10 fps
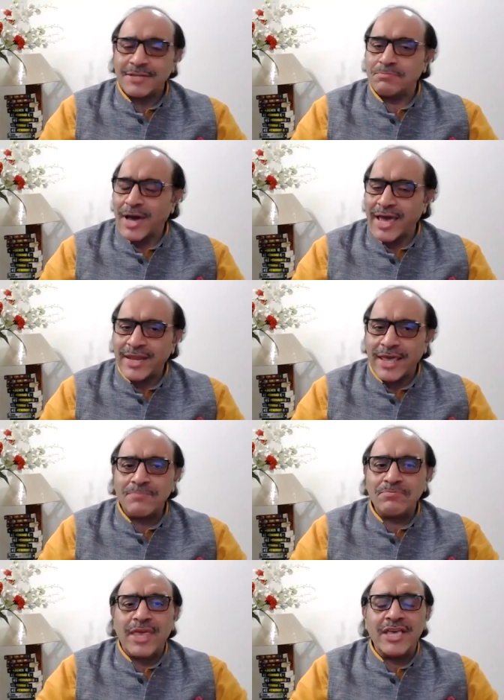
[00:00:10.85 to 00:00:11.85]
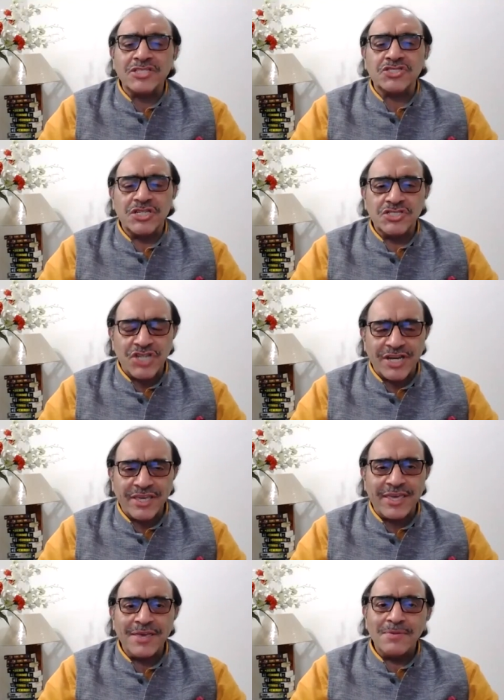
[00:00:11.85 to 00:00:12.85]
and my name is
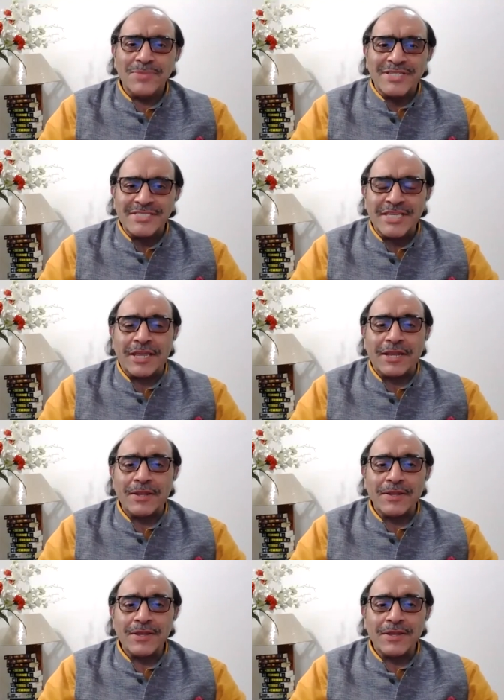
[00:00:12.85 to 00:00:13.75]
Juggi Bhasin.